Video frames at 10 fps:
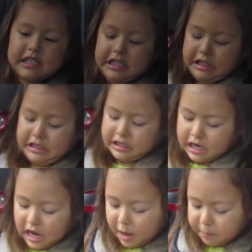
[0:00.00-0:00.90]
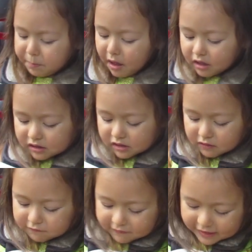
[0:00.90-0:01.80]
Okay. I pant
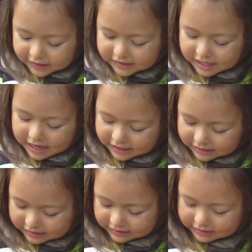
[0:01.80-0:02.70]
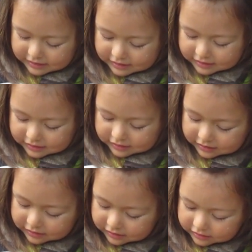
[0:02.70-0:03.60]
the window. Okay, little
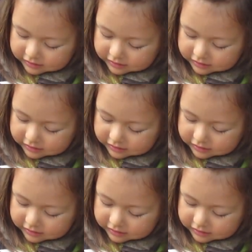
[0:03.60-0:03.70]
girl.